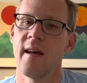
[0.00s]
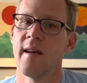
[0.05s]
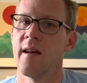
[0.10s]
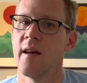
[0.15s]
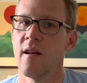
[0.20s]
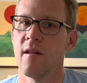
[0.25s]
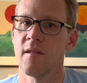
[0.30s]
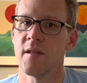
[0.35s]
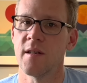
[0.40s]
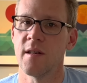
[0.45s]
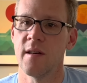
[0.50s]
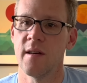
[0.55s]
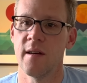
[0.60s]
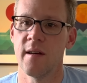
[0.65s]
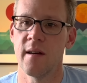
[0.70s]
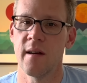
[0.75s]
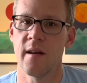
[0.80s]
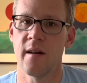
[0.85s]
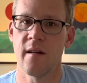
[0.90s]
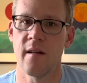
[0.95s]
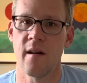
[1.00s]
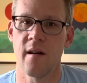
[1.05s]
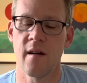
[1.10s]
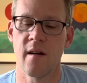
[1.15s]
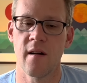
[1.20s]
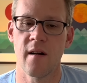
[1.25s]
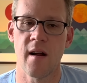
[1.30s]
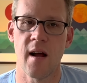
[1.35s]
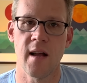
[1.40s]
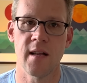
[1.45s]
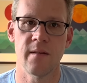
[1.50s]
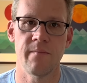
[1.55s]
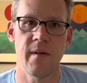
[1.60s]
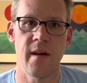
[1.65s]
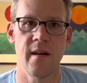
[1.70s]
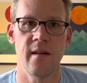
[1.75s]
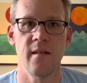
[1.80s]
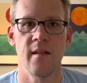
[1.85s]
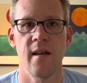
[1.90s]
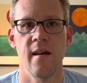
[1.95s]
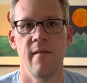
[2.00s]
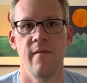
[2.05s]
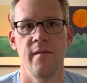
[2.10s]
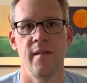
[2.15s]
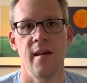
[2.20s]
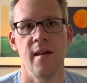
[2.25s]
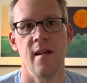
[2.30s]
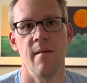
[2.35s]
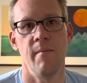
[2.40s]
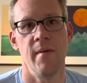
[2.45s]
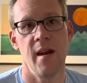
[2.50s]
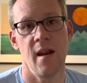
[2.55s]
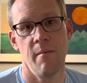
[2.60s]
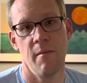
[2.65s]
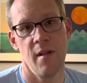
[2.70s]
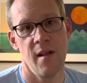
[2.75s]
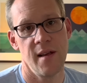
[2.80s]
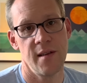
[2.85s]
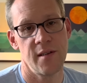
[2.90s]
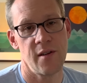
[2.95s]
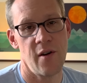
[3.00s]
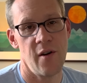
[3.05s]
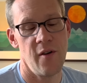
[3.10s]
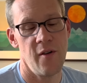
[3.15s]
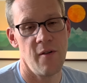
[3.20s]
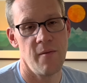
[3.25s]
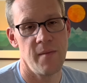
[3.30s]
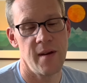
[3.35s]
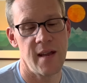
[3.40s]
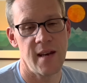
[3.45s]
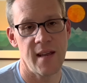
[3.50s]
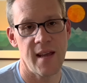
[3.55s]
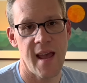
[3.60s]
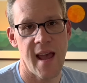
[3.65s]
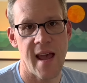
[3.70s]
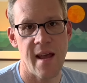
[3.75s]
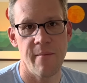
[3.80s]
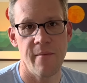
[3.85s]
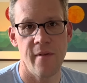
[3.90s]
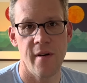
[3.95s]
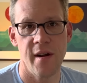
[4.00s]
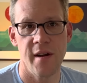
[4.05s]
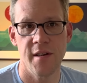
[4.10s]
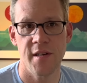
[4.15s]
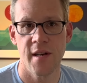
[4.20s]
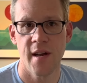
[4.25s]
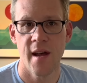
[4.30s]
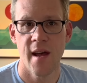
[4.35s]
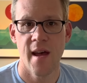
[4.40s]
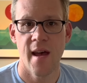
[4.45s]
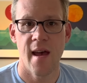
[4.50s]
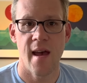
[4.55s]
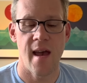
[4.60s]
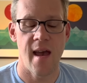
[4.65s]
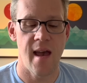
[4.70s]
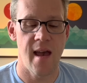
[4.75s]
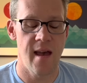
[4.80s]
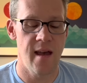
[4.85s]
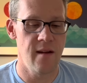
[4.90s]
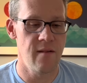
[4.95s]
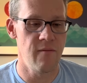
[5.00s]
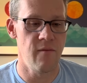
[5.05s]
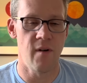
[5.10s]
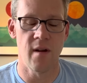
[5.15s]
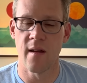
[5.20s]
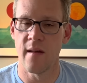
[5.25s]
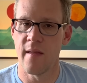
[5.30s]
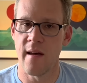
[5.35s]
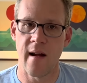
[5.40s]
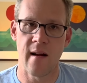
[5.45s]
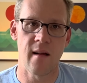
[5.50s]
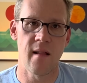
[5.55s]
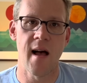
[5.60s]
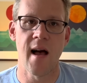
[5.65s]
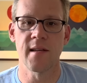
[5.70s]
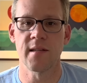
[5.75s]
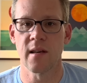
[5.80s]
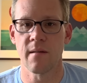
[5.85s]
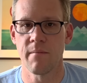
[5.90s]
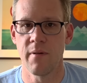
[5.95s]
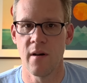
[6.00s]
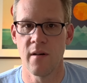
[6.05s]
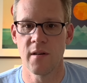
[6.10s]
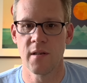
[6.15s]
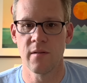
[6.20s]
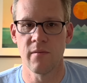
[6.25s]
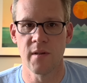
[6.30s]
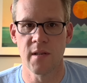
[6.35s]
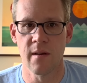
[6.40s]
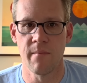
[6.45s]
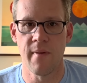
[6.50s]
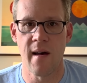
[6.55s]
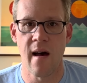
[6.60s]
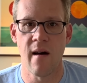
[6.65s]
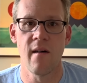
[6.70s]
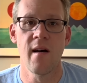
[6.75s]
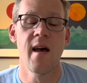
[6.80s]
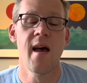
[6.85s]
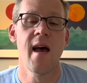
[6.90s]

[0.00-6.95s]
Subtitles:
You know, she and her husband lived in a minimalist home in Cambridge, and one of their classic posts was about